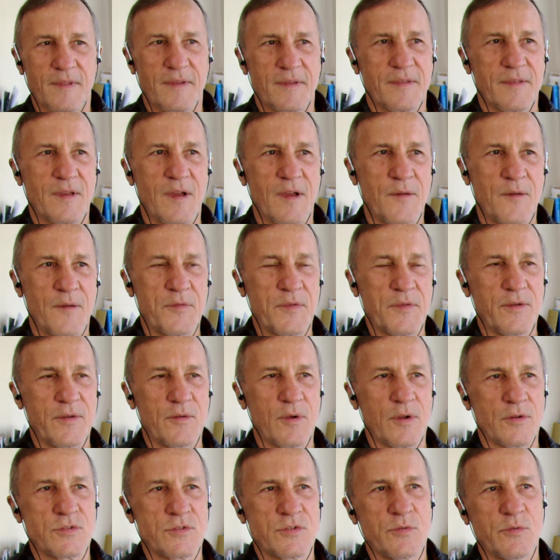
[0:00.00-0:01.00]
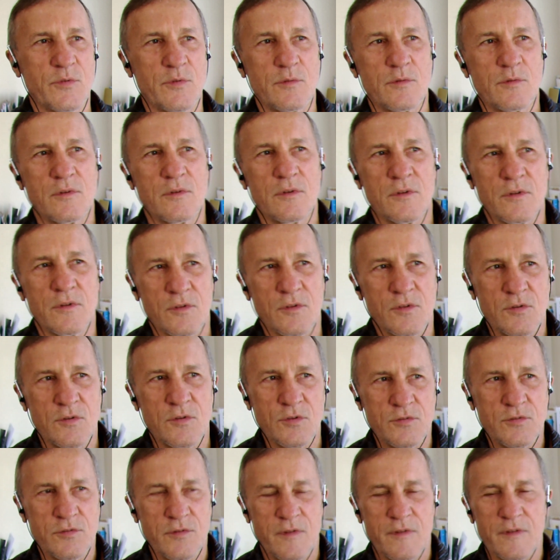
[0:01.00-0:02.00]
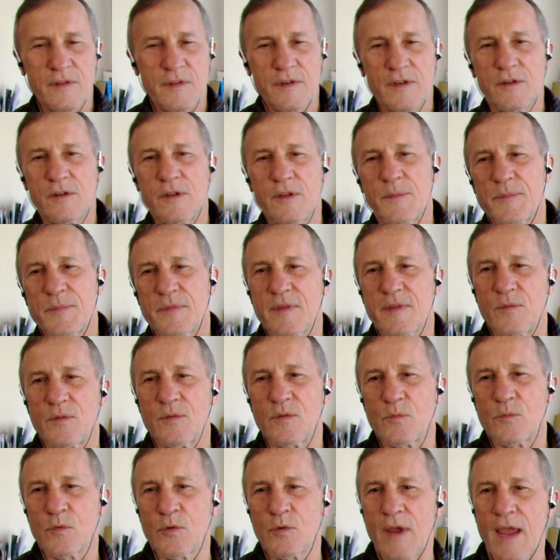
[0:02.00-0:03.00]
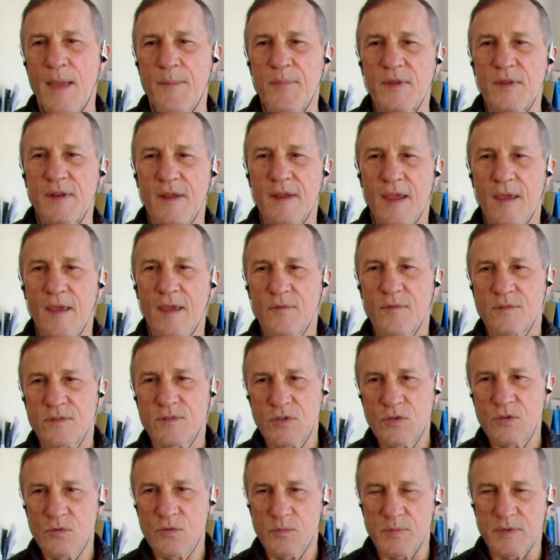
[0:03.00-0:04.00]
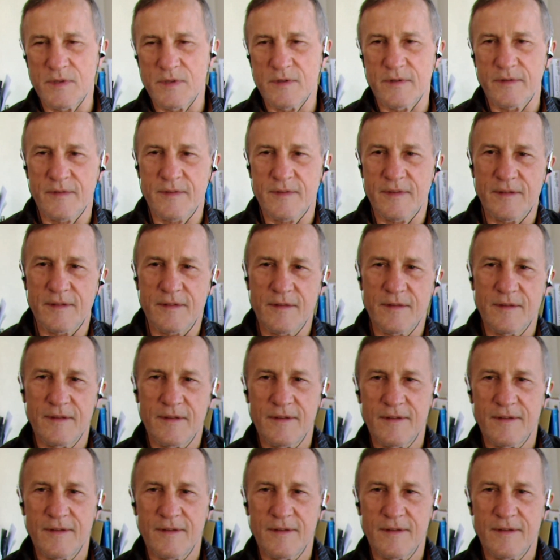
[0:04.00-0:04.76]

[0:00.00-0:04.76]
often there are two good synonyms, and we're happy to have two because that,